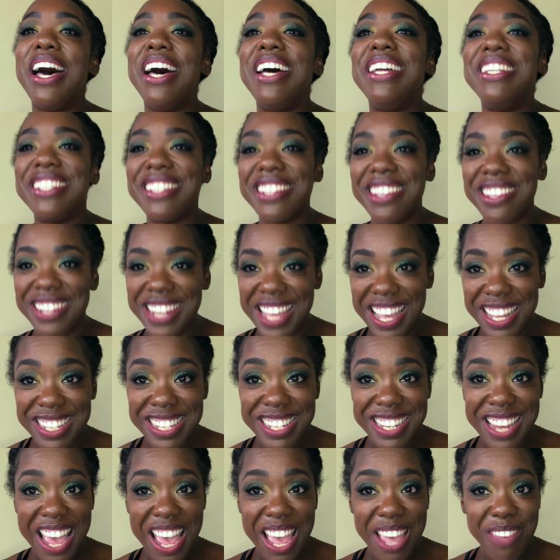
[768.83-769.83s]
Until
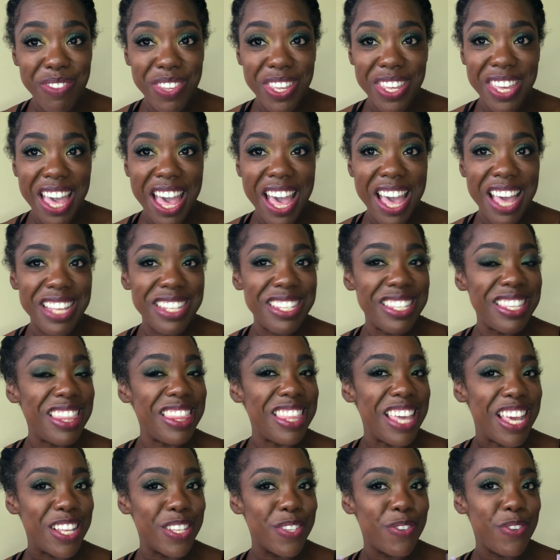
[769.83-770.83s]
next time, you guys,
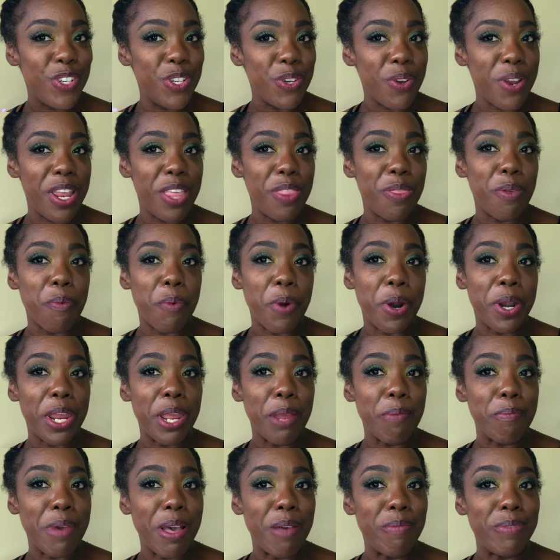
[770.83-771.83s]
thanks for joining the
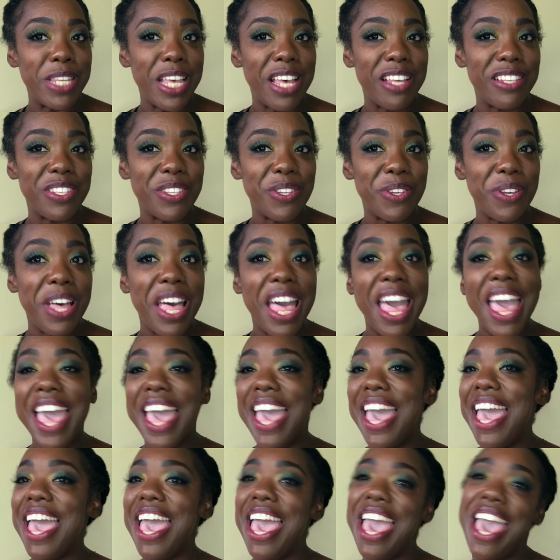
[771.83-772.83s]
Working Moms Hustle,
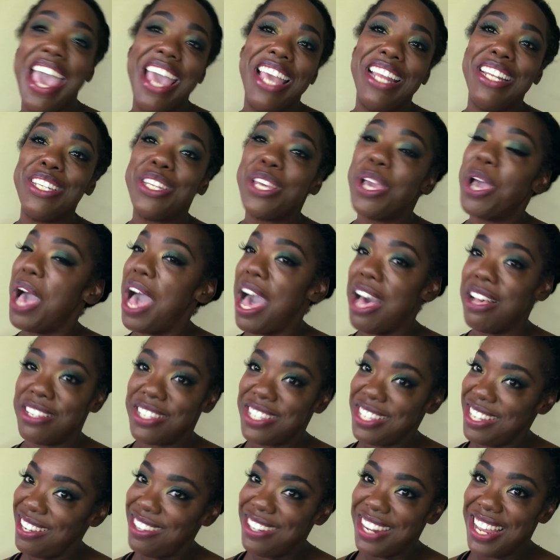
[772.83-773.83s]
and I'll
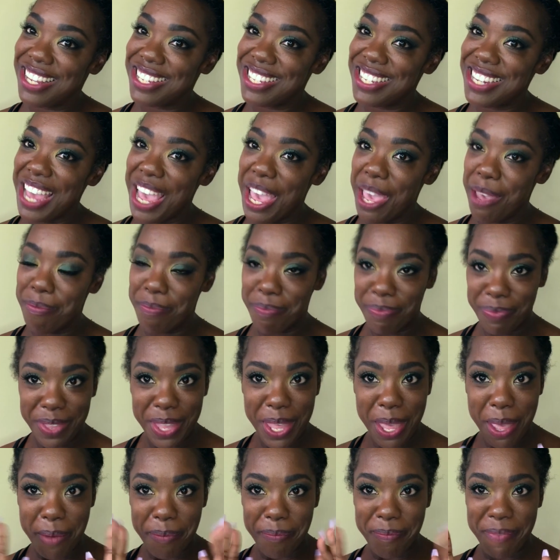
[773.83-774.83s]
see you next time.
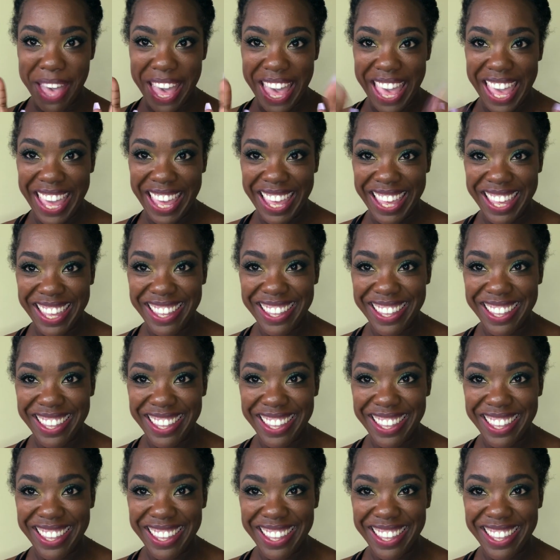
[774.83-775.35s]
Bye.